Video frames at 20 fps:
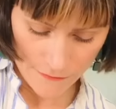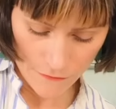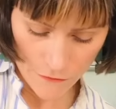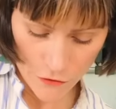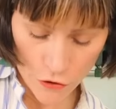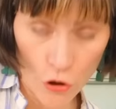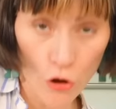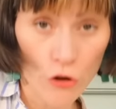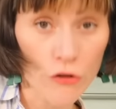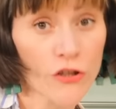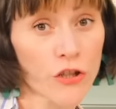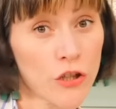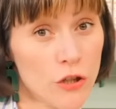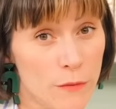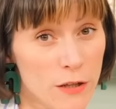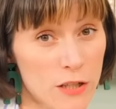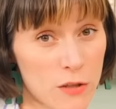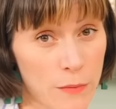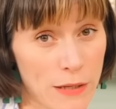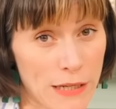Not too
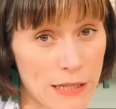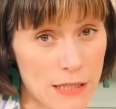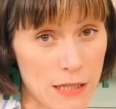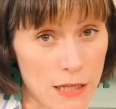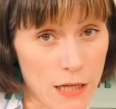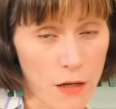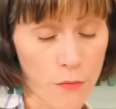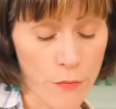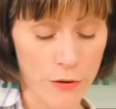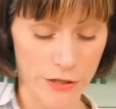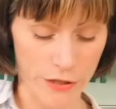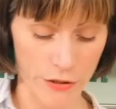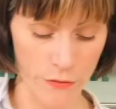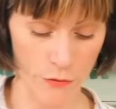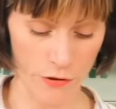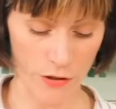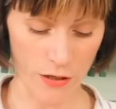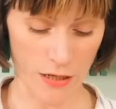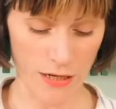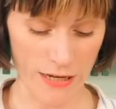much mixing, we don't
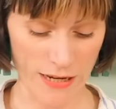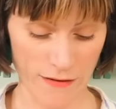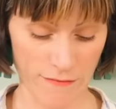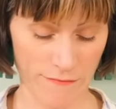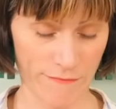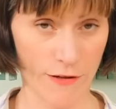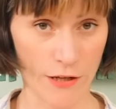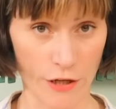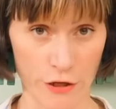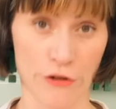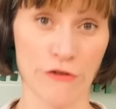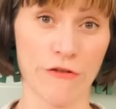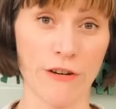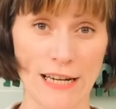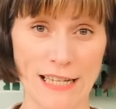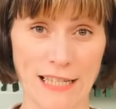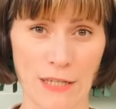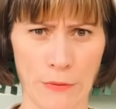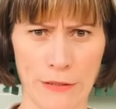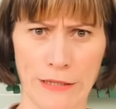want to like go
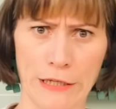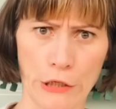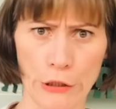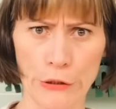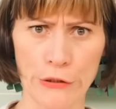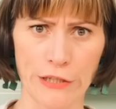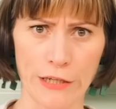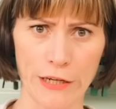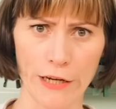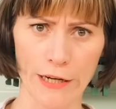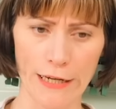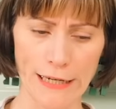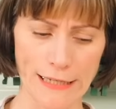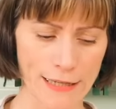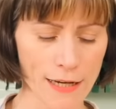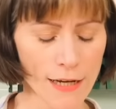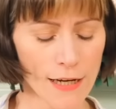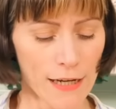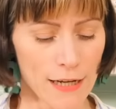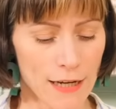crazy with the gluten, guys.